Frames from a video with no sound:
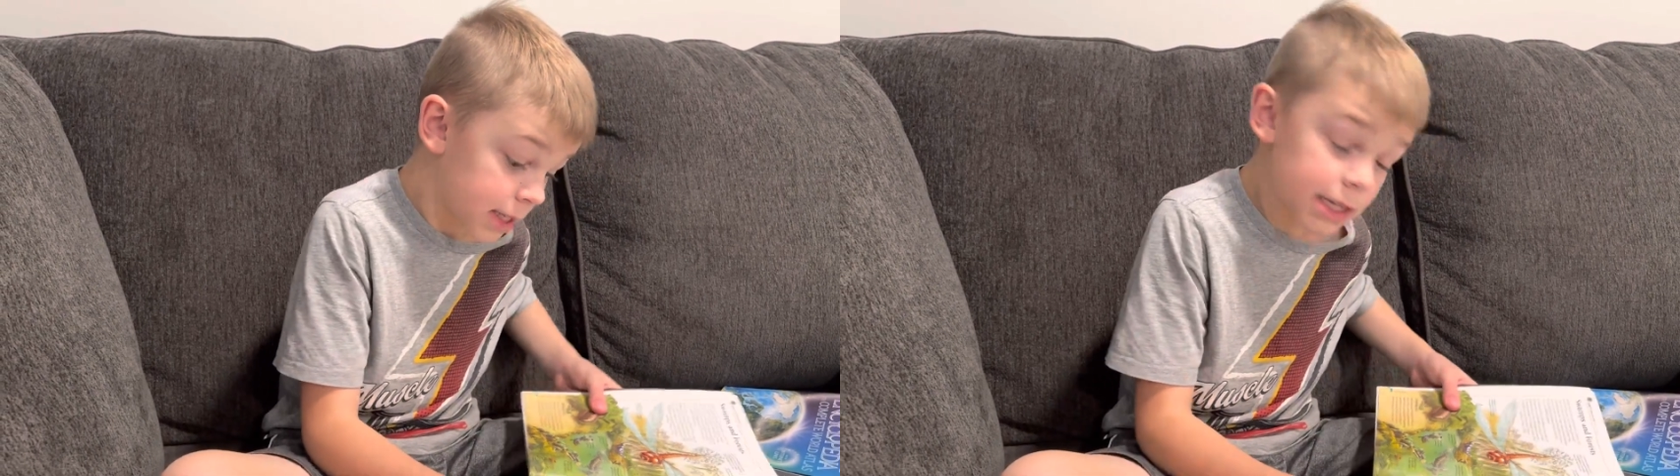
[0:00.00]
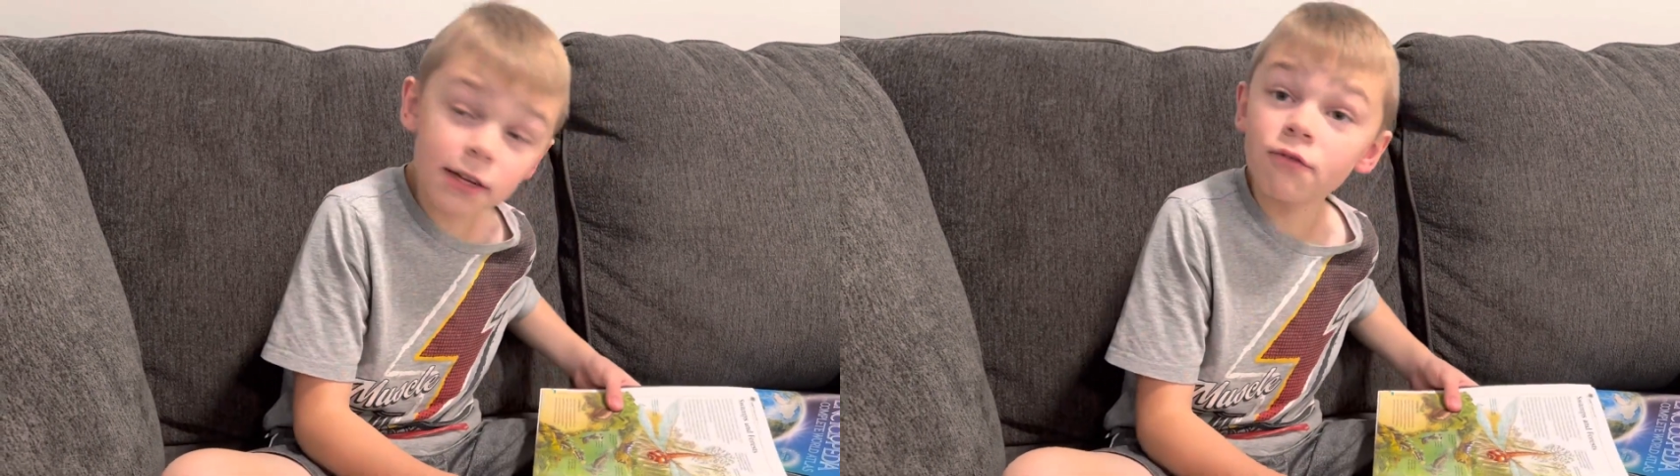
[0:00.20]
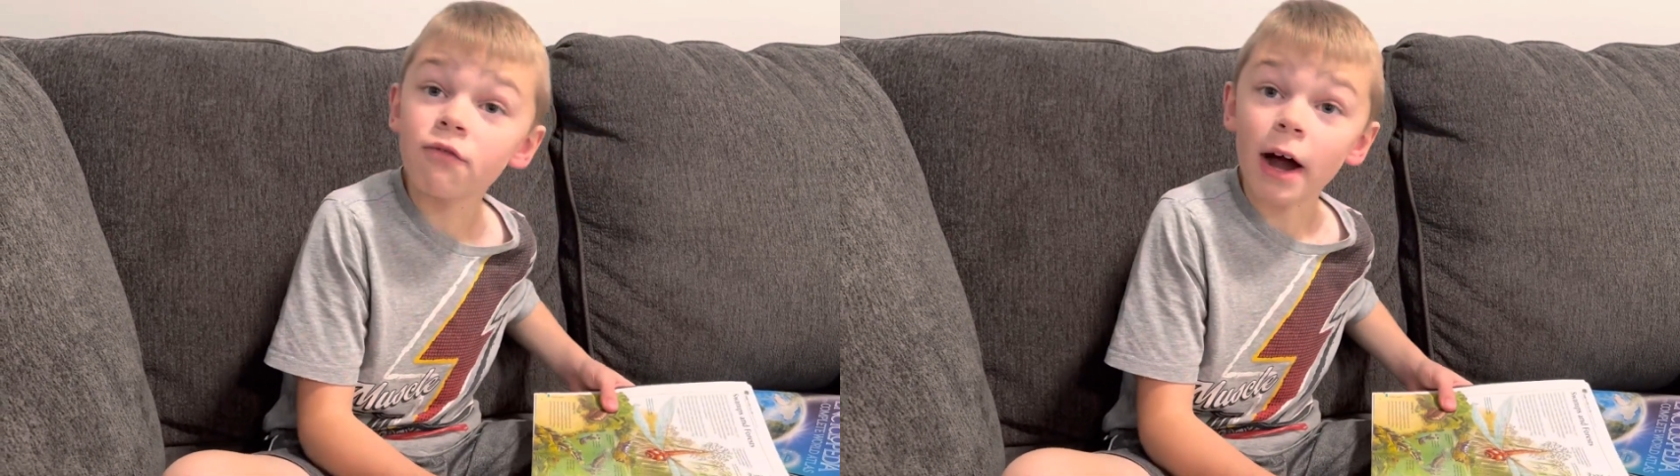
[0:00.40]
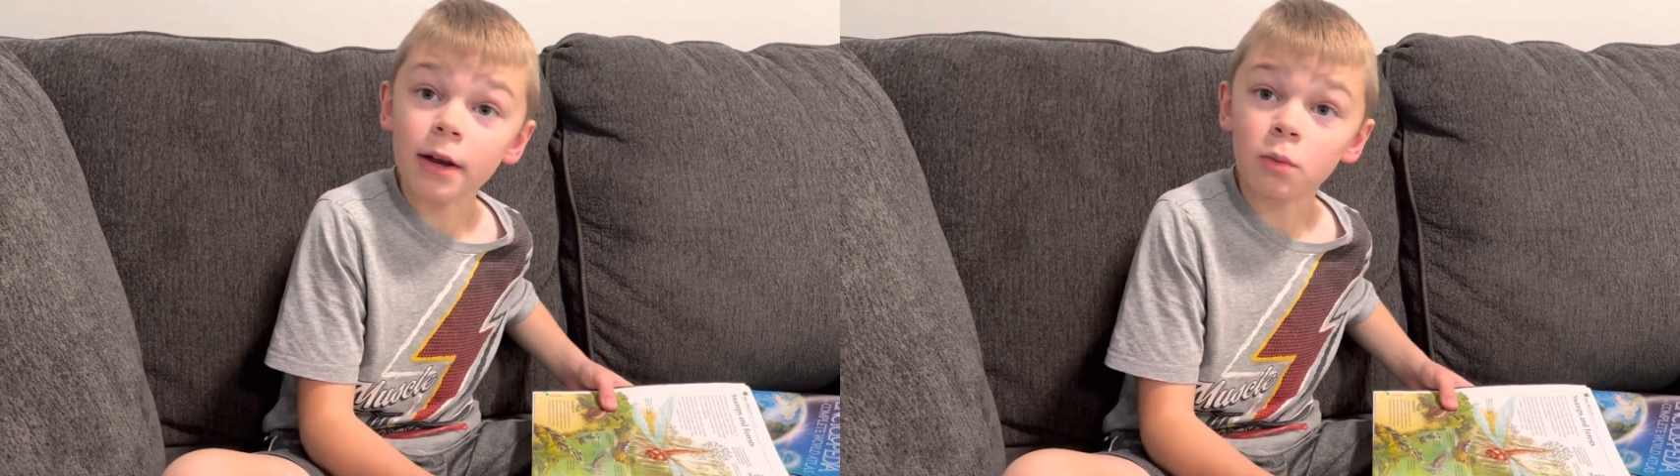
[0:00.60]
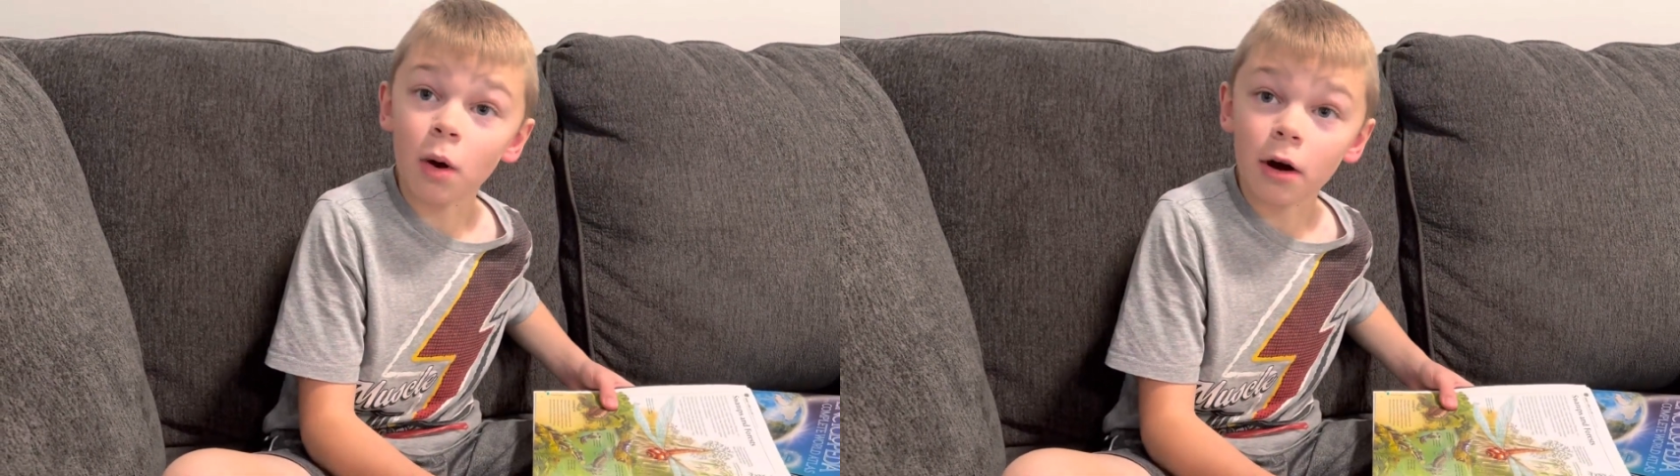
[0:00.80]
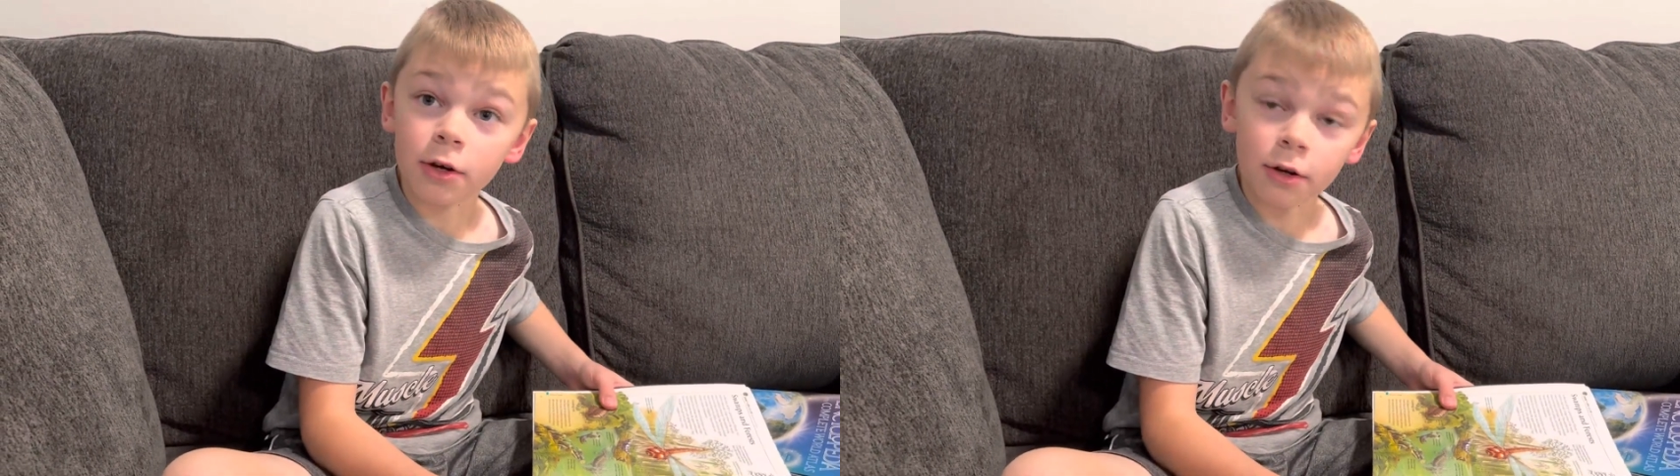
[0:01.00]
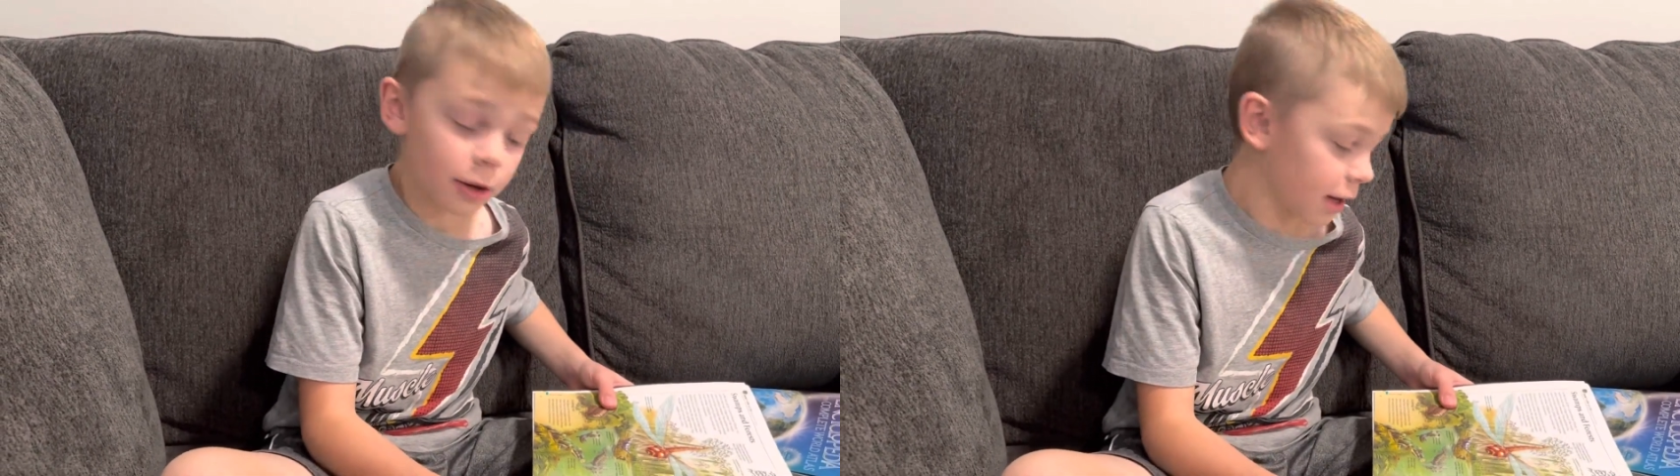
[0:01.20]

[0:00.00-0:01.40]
did find water,